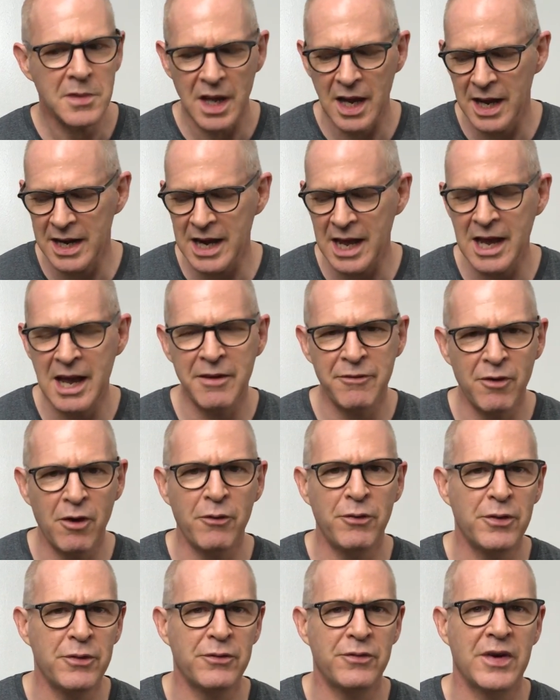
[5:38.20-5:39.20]
and I have
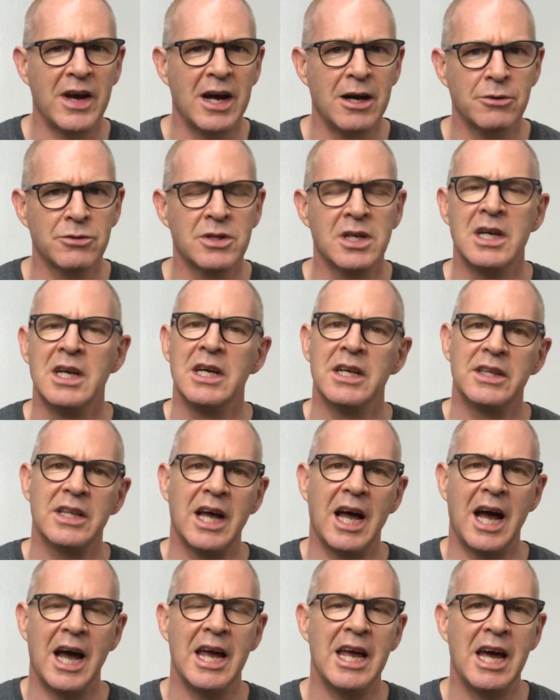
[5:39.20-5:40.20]
often found
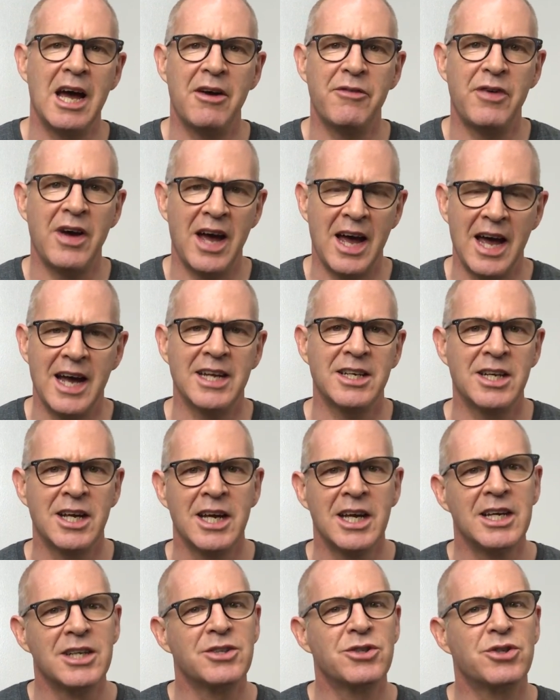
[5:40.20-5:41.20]
that I have had
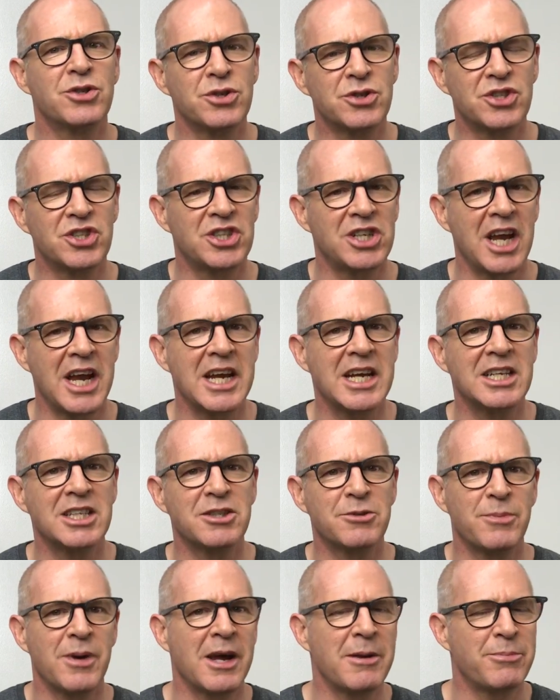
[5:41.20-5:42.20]
to
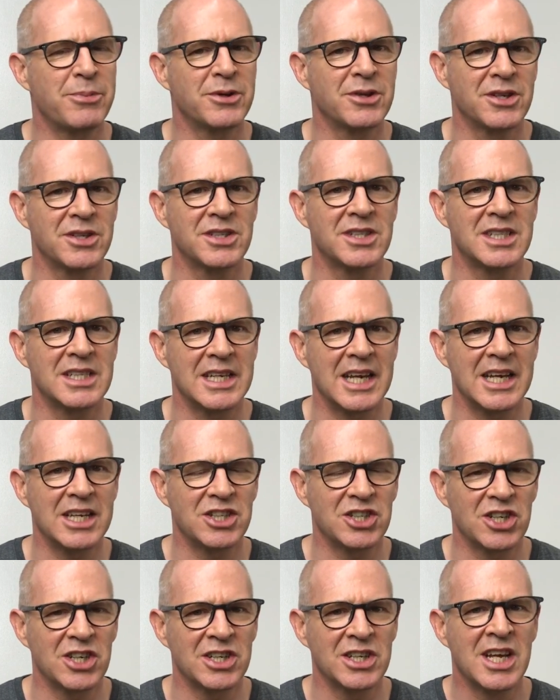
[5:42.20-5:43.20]
change my
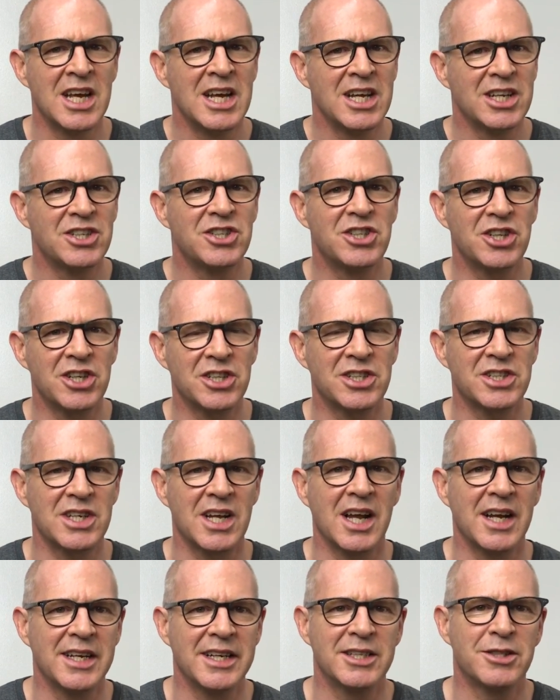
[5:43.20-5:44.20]
pronunciation just
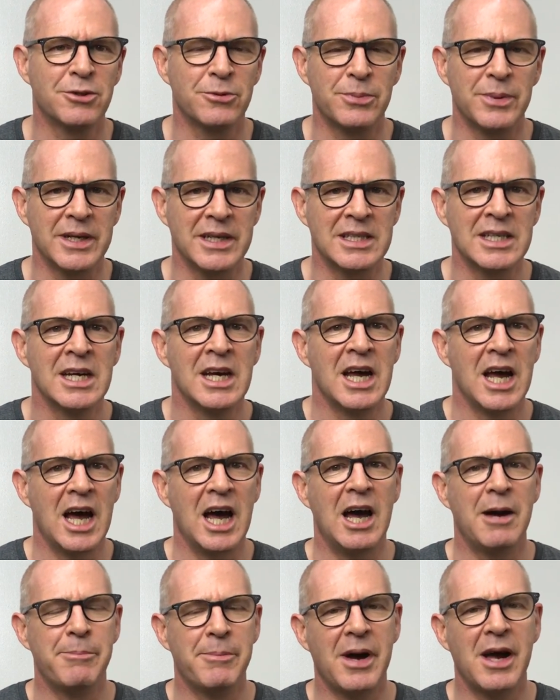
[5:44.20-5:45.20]
a little bit.
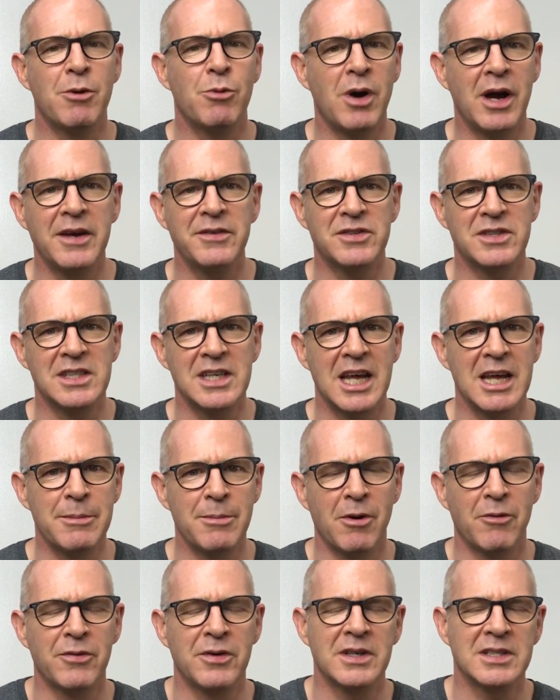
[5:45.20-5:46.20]
Uh, my wife's name,
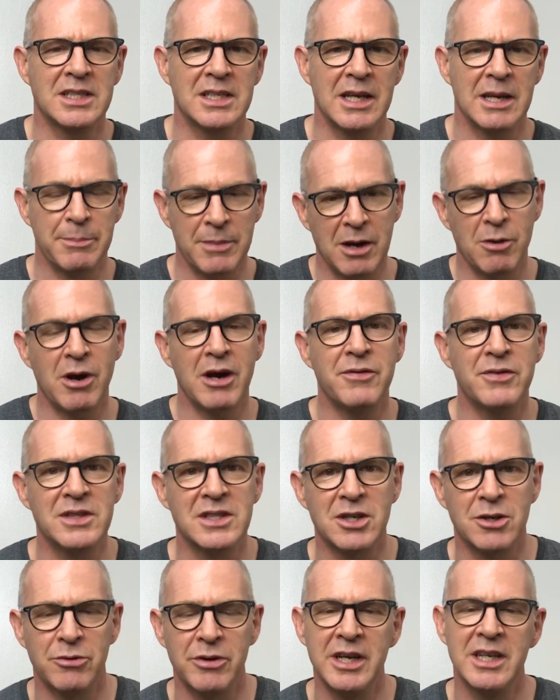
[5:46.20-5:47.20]
obviously, my wife is
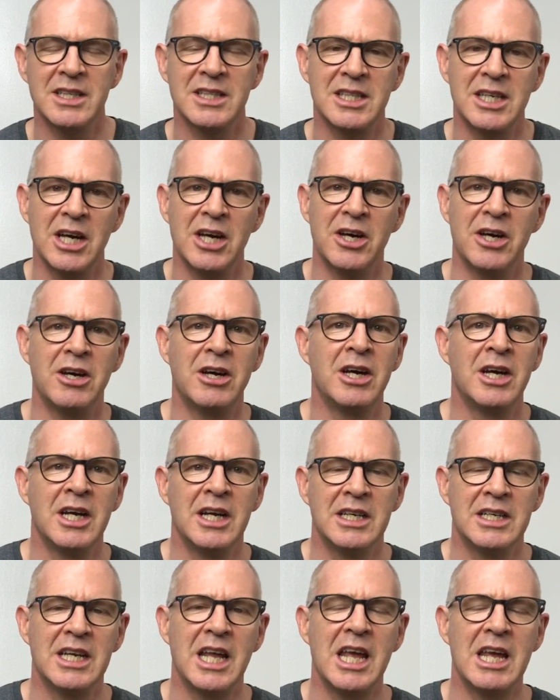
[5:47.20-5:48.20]
Korean, so her
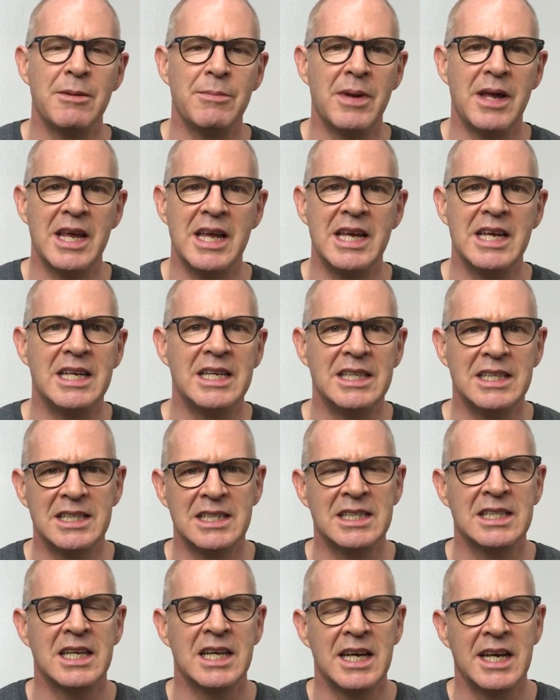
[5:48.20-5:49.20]
name
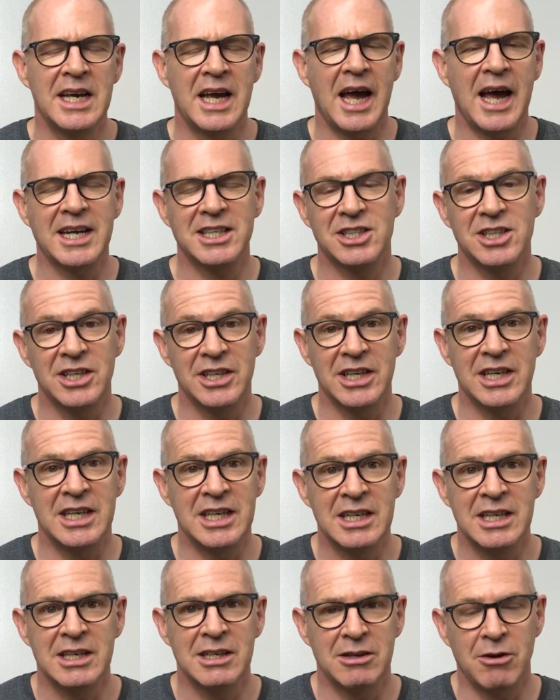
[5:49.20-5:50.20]
is
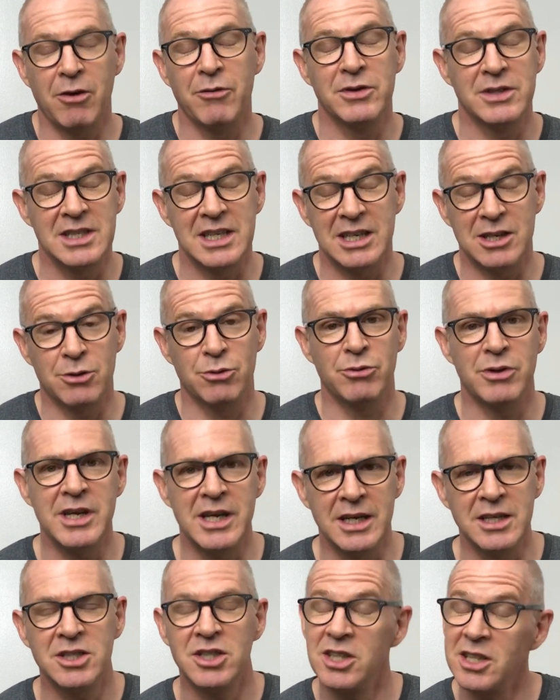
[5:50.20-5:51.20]
actually obviously
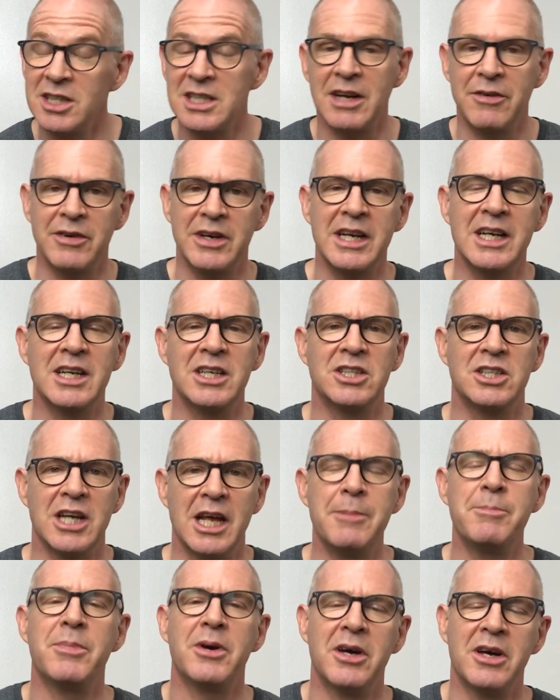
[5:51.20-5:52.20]
Korean. She does have an English
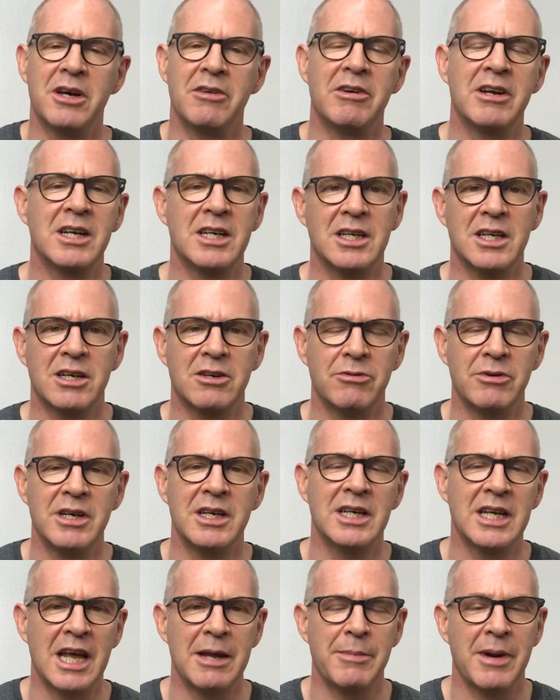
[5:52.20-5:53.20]
name, but her
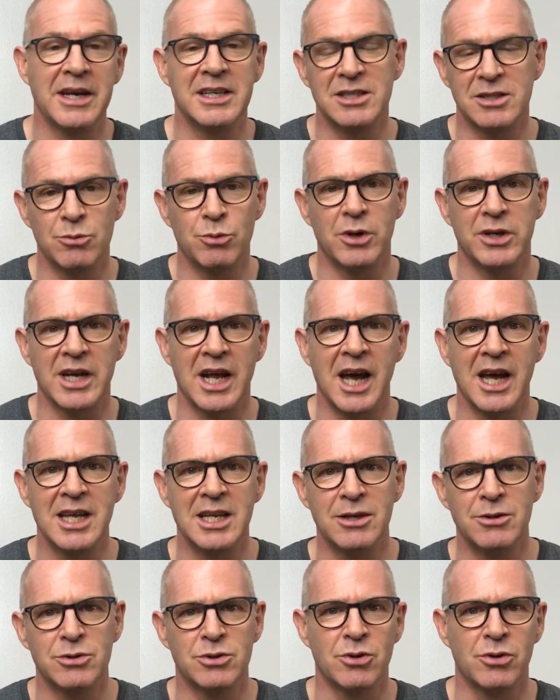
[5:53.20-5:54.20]
Korean name is the one I
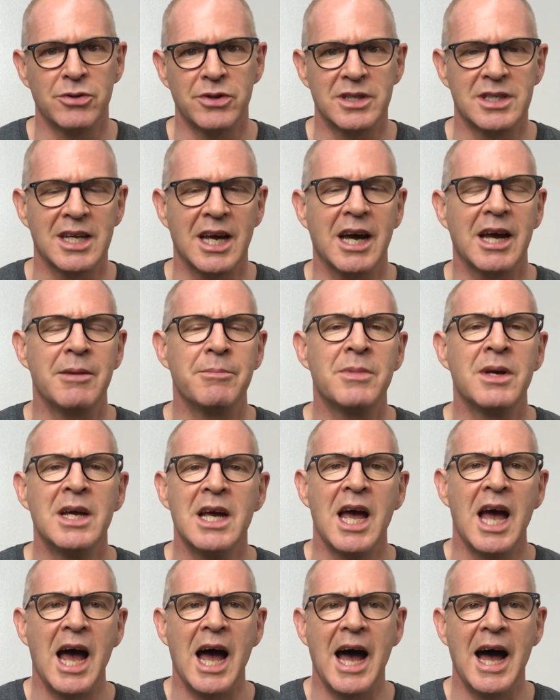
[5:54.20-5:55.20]
use all the time.
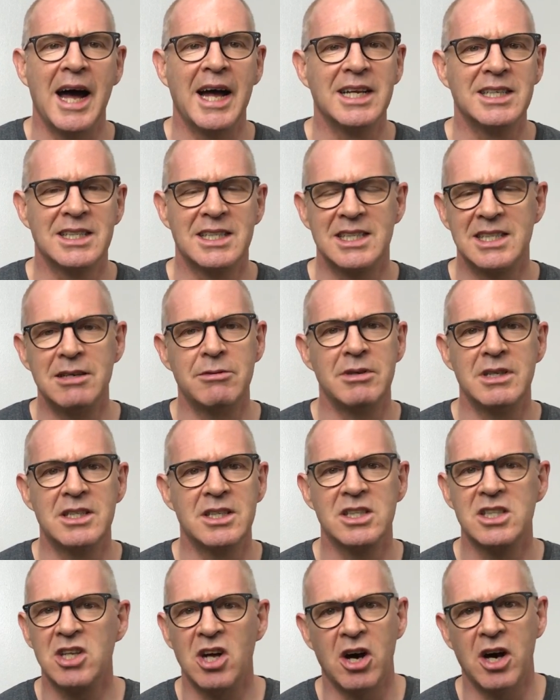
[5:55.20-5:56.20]
And Siri
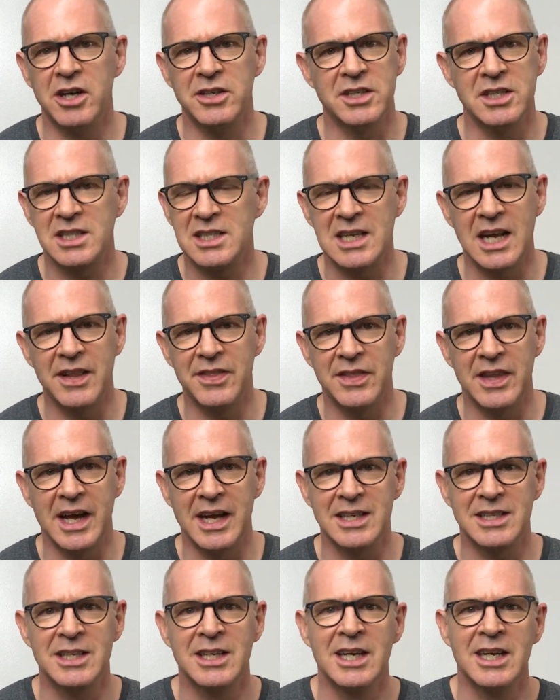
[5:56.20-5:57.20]
does not understand
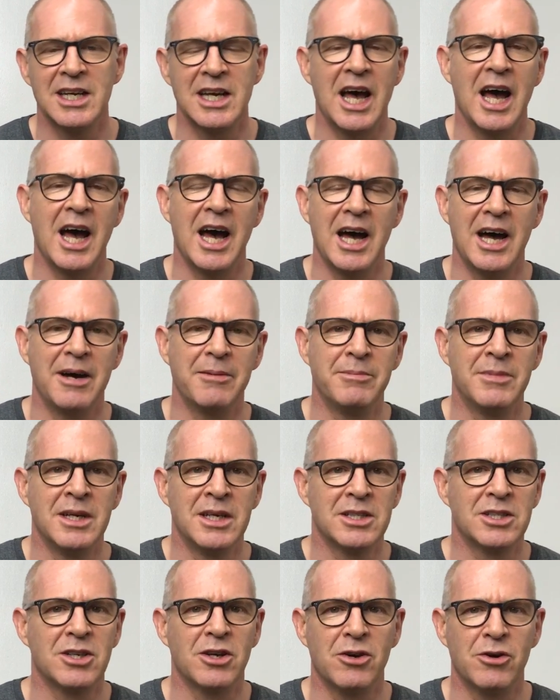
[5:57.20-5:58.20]
that. Um,
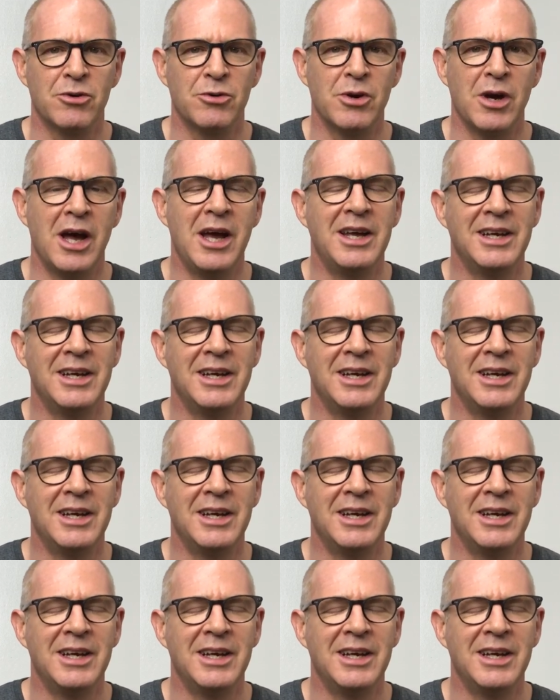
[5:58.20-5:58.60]
so,